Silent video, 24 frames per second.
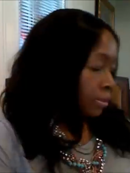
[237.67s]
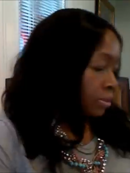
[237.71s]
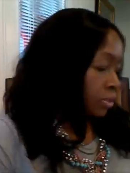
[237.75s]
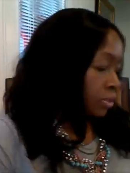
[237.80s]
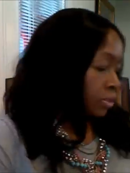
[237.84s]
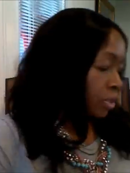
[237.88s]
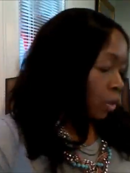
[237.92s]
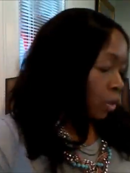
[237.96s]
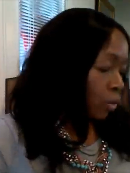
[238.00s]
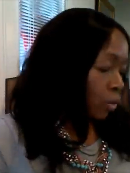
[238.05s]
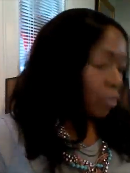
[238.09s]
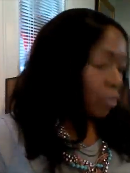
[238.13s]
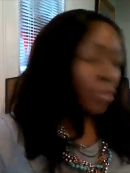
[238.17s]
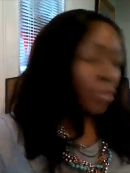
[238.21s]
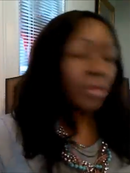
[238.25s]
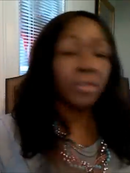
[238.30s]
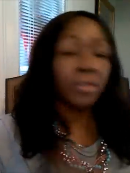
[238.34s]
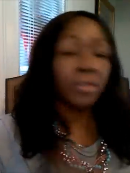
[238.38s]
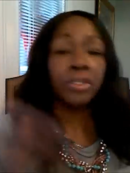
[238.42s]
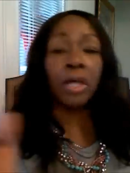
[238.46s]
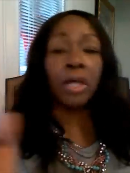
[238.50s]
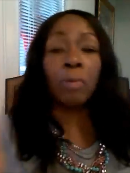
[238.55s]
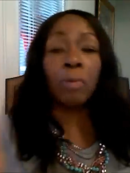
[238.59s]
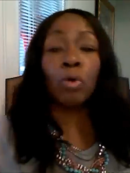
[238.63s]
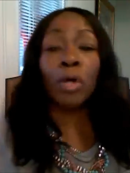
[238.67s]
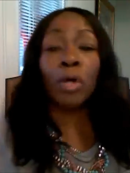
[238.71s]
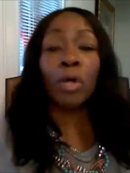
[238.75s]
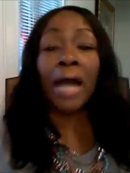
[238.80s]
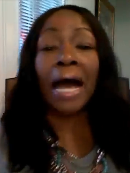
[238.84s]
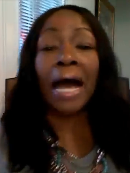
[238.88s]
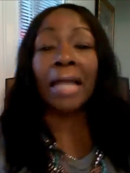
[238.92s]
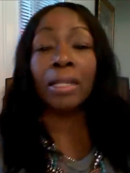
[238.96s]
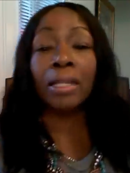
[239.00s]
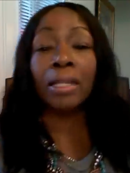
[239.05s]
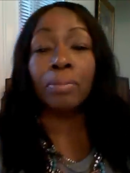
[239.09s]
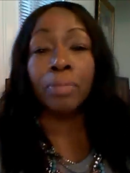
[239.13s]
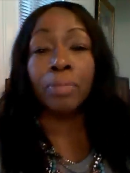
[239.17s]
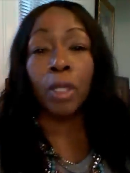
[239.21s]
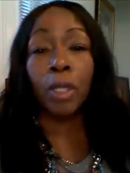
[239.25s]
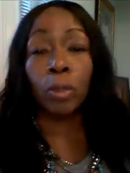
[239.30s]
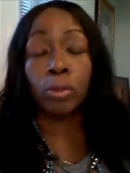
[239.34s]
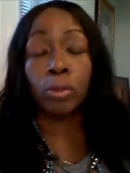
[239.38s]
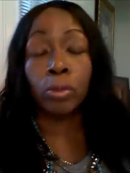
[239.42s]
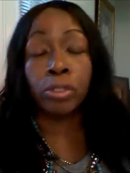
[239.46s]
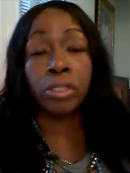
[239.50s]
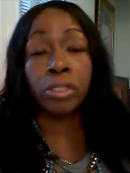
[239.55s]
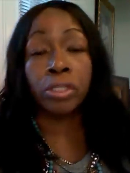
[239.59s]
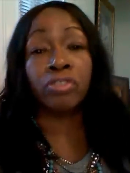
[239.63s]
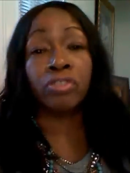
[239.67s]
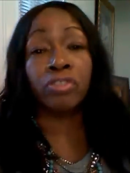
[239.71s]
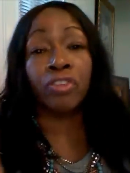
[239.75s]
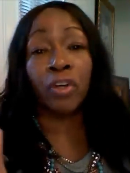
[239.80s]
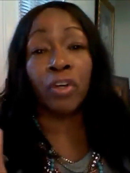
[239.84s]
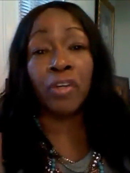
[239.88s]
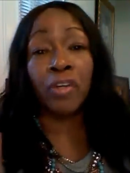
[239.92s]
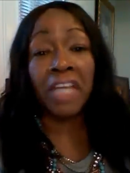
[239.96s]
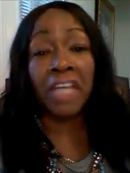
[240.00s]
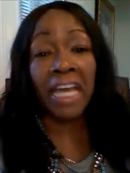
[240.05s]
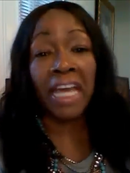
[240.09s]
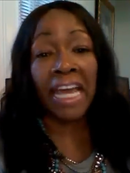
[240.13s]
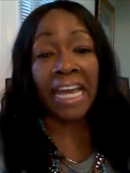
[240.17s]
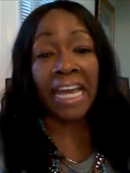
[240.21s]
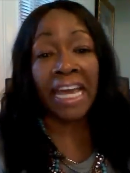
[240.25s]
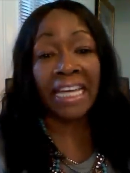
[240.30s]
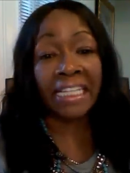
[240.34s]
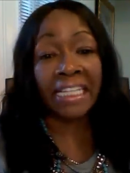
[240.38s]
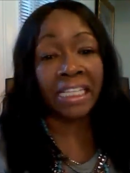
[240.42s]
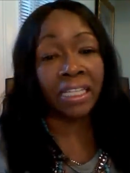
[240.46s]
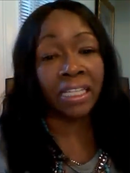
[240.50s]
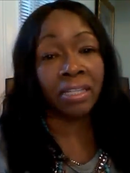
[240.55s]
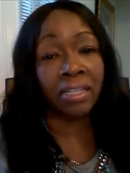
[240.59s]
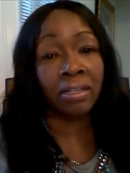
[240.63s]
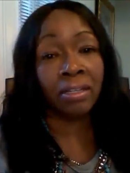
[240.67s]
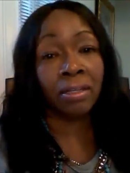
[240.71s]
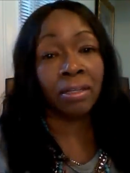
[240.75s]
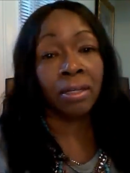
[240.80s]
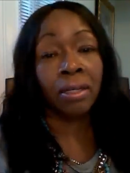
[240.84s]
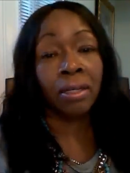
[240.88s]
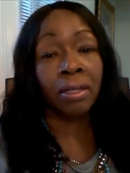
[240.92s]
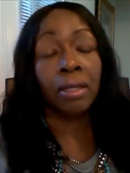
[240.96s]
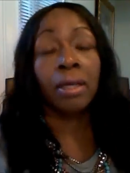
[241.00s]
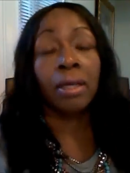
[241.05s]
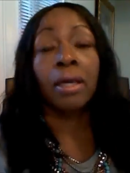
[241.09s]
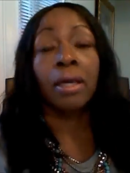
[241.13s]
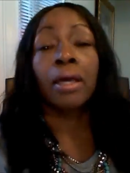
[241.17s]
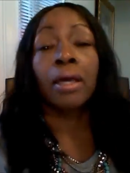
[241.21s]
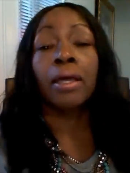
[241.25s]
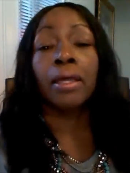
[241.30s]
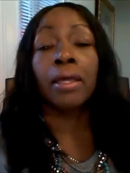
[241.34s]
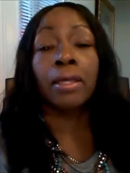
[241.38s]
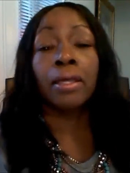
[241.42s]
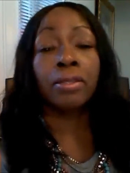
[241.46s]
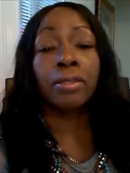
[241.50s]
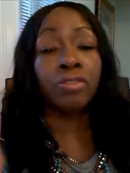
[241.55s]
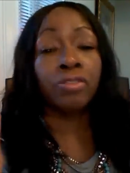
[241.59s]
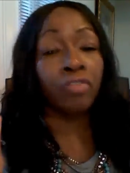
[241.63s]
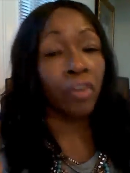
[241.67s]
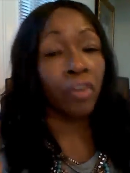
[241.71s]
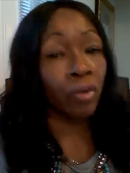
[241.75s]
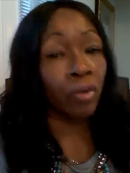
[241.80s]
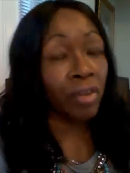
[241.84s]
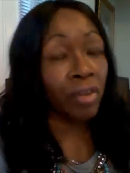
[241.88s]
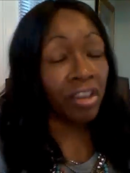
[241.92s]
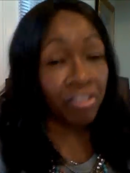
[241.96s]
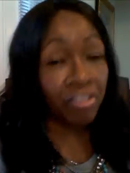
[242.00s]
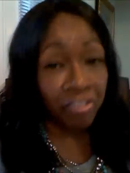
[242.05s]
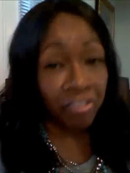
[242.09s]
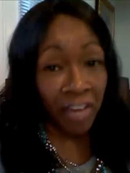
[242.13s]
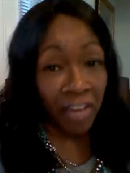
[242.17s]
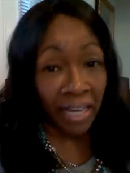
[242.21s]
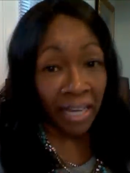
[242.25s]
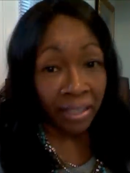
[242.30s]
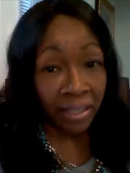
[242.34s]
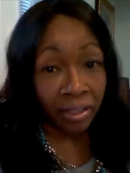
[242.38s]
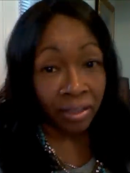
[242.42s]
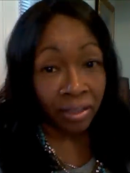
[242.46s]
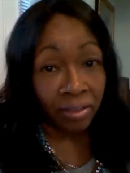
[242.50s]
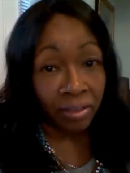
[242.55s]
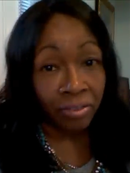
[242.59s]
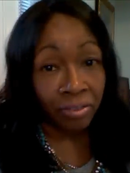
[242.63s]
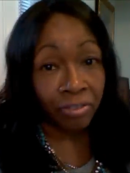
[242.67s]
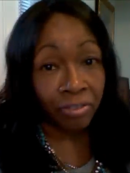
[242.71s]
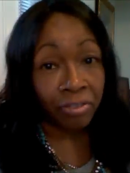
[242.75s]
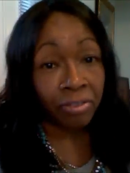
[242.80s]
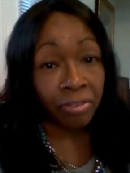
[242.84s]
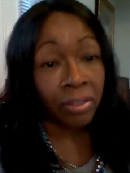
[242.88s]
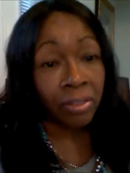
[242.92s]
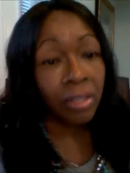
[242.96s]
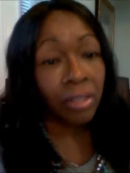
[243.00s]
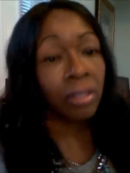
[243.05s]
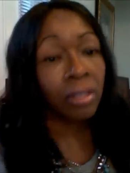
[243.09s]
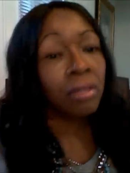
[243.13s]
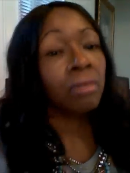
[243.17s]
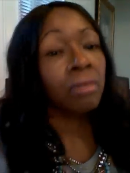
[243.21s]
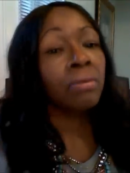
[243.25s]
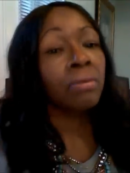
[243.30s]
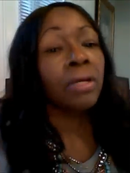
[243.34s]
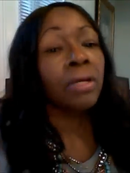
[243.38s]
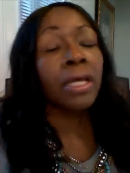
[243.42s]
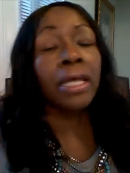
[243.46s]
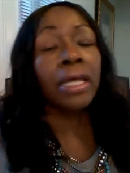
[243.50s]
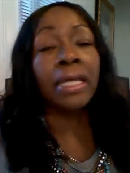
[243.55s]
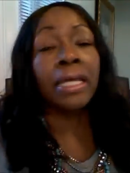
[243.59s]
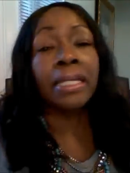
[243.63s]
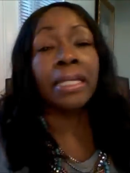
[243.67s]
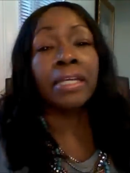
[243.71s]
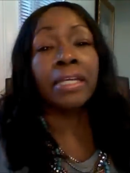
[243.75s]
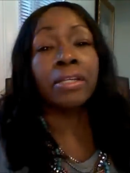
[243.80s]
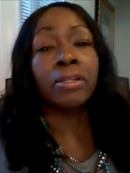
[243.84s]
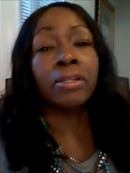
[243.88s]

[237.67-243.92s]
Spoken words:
So double column notes is very handy. It's very effective, and it